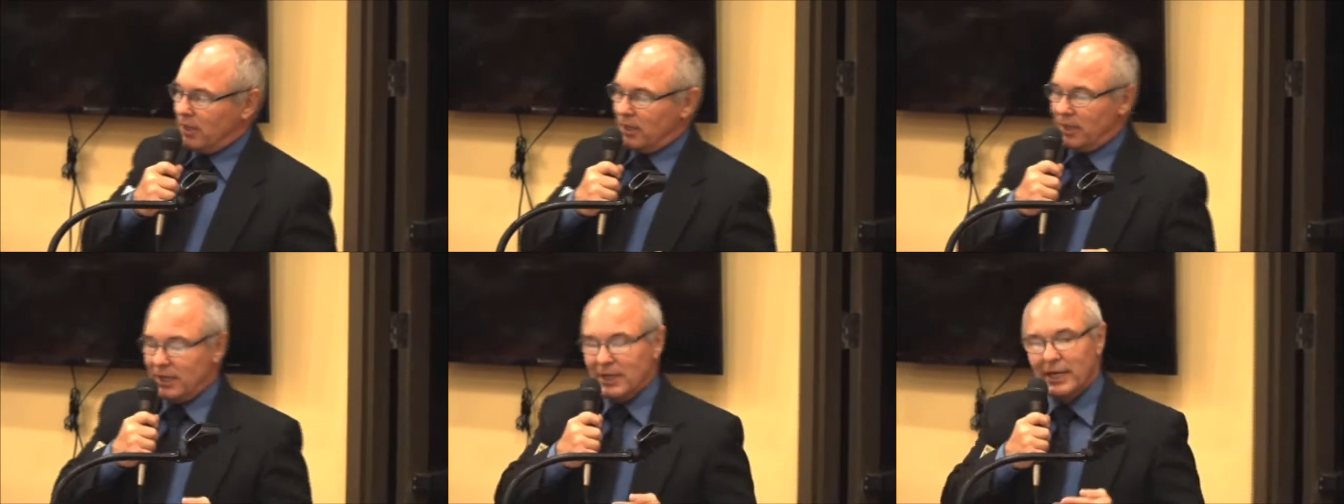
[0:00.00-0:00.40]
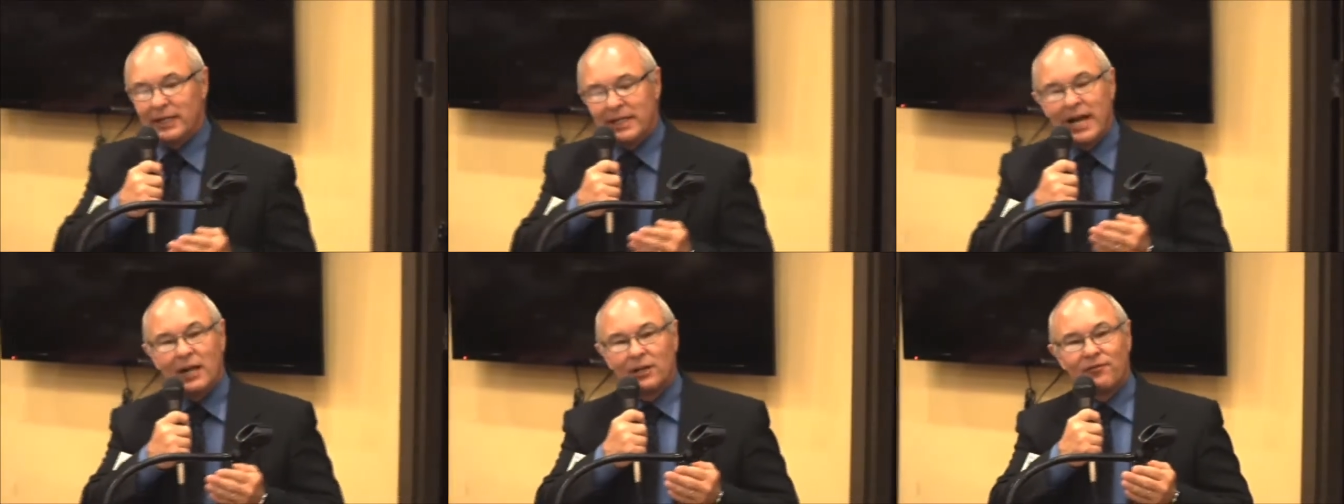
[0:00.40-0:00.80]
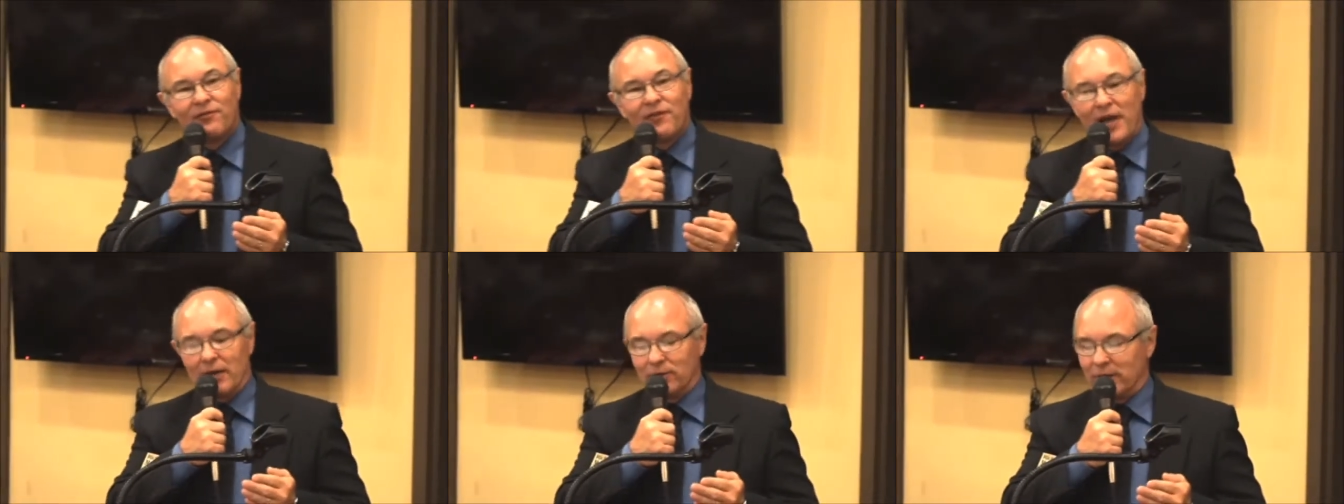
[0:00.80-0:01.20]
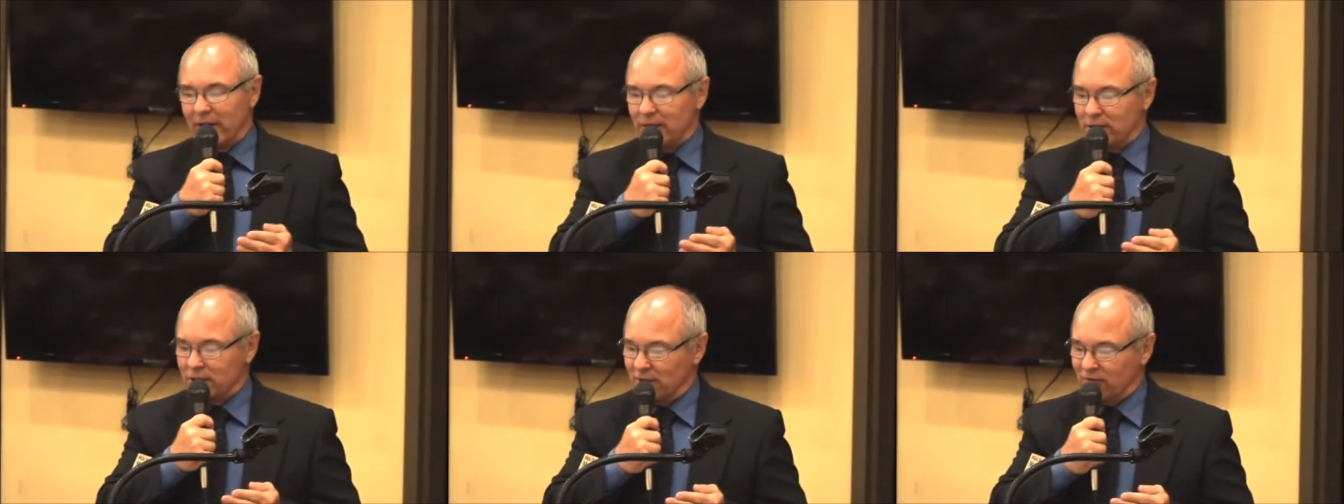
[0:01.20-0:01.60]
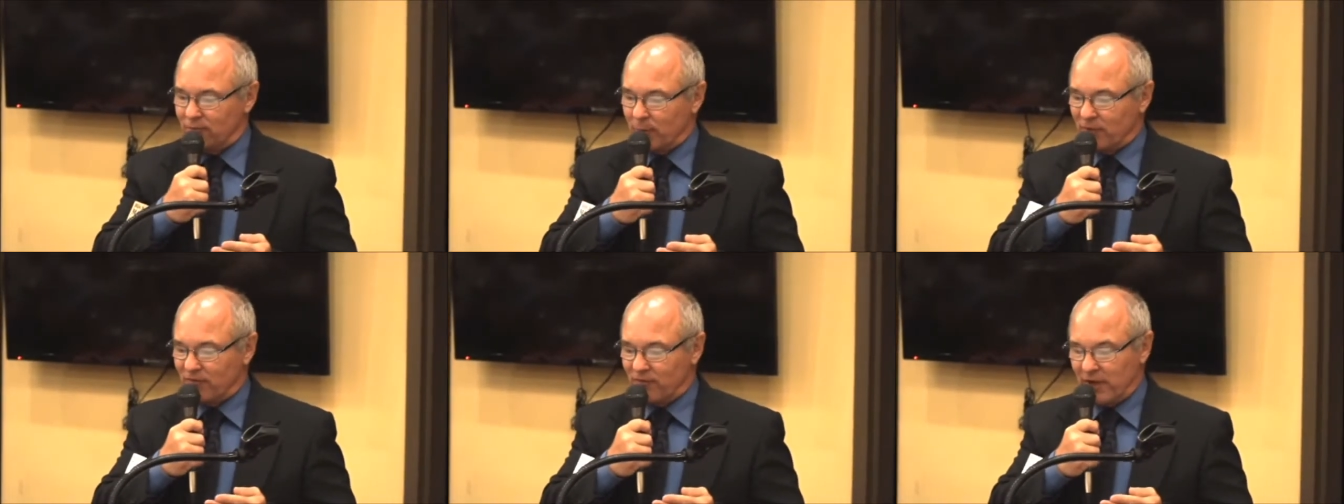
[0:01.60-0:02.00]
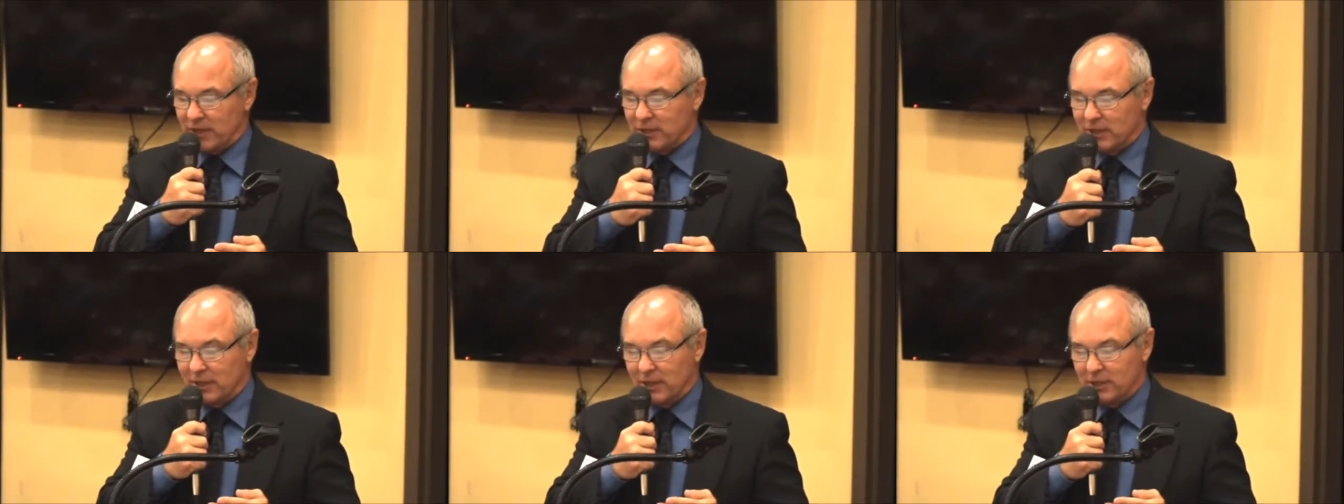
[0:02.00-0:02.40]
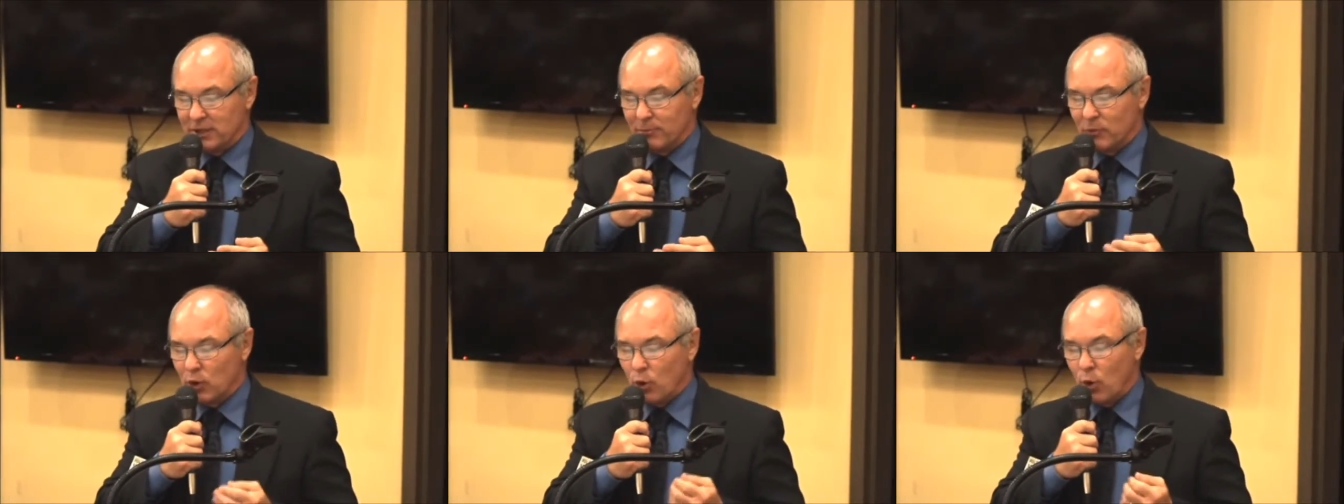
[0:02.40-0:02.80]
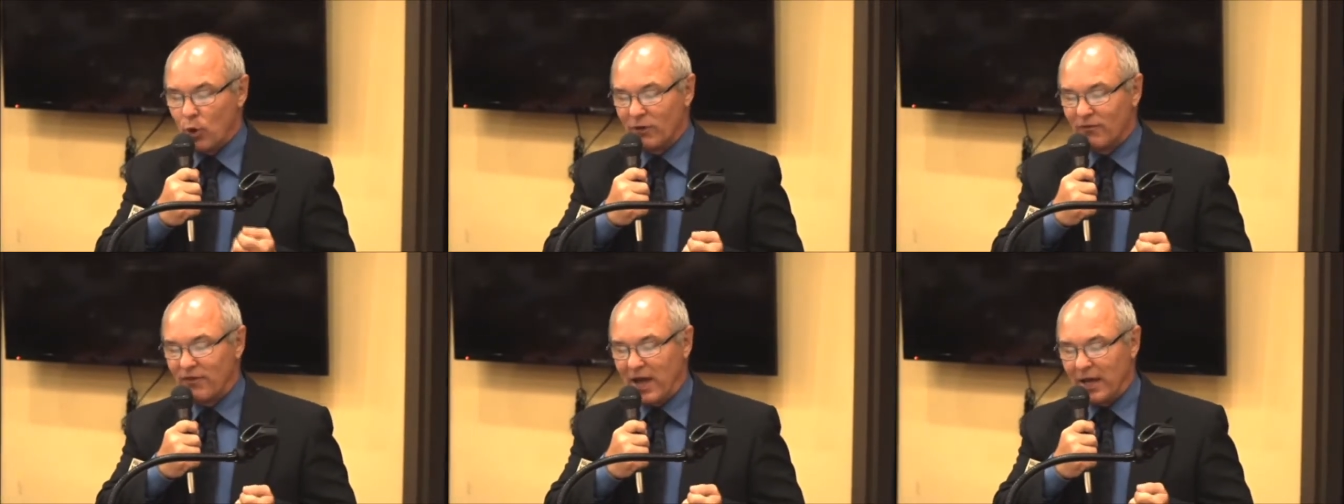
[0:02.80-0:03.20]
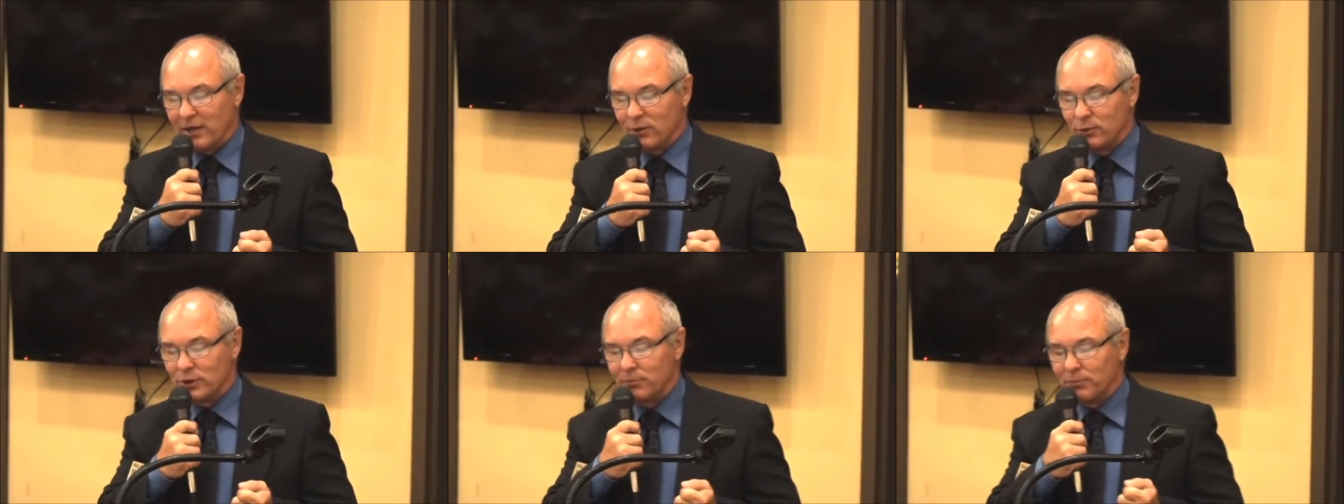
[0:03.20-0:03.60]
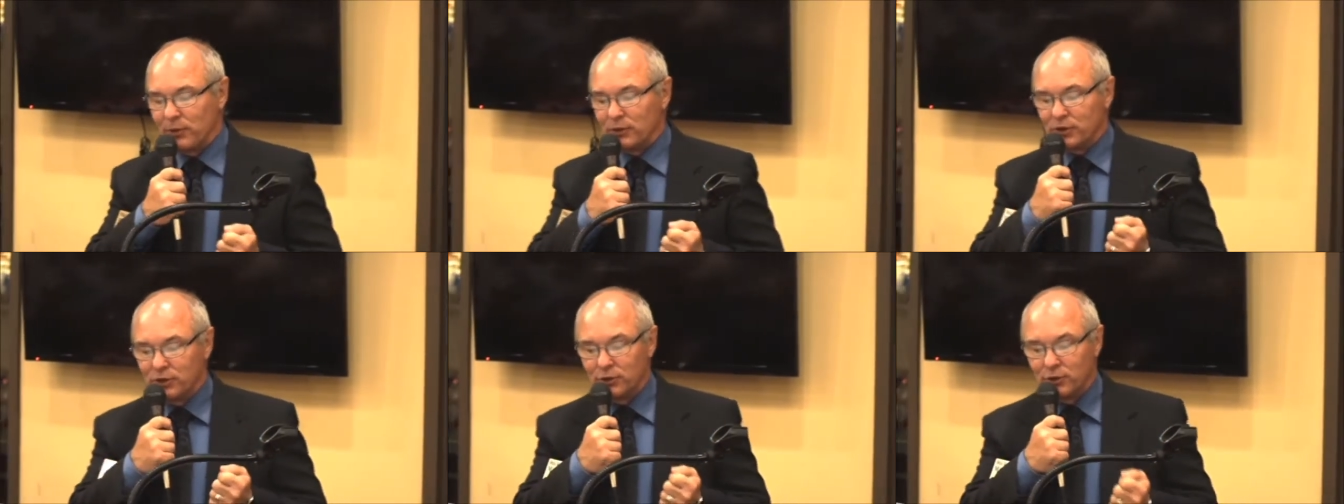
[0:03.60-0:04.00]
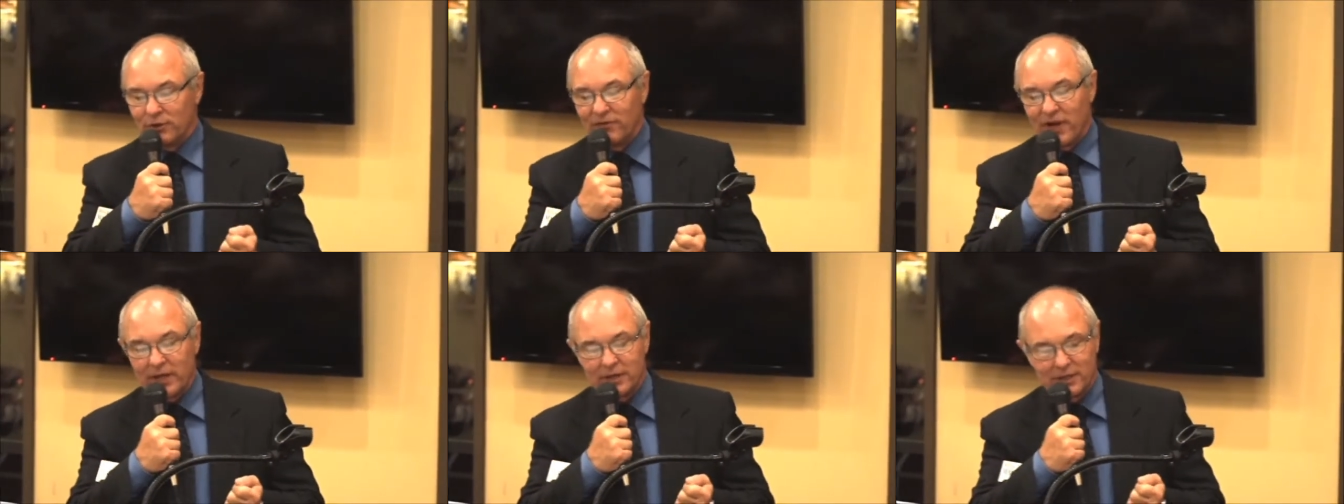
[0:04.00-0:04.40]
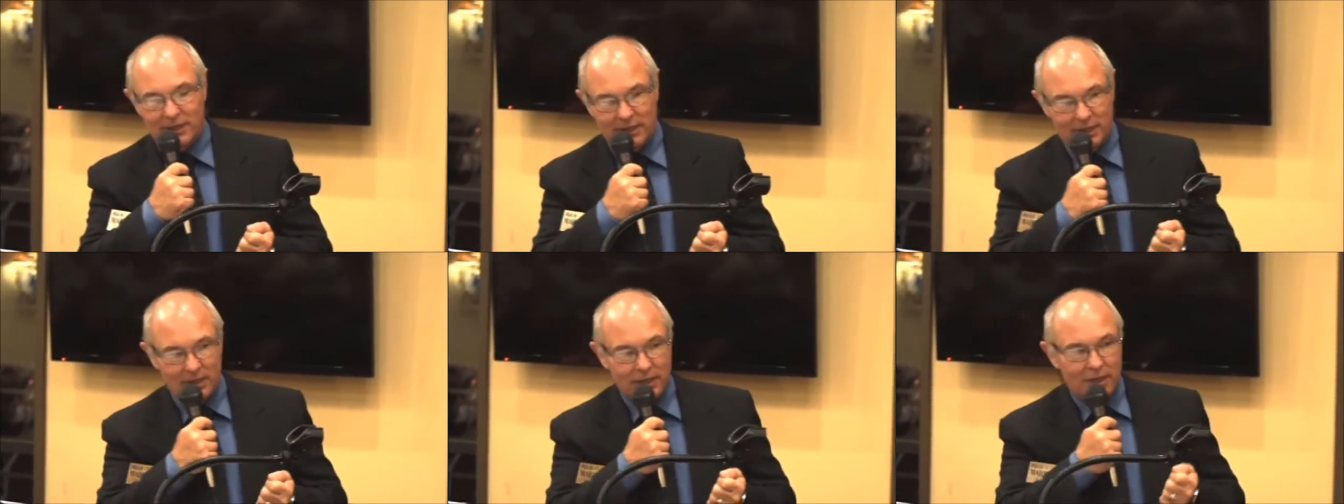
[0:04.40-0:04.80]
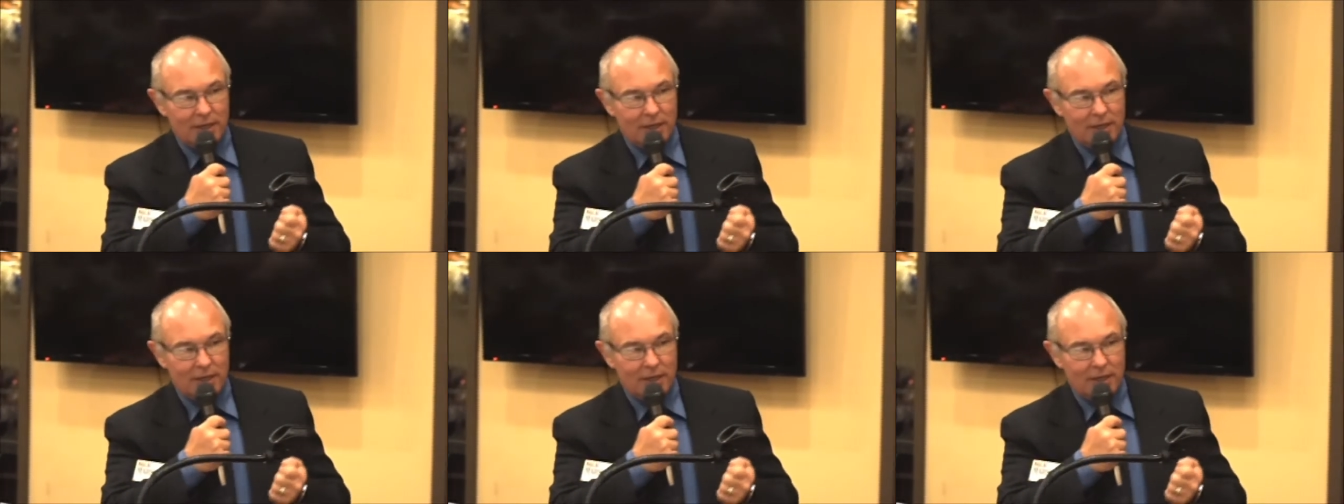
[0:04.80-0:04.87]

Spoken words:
he laid down a foundation of professionalism, core values, and pursuit of excellence.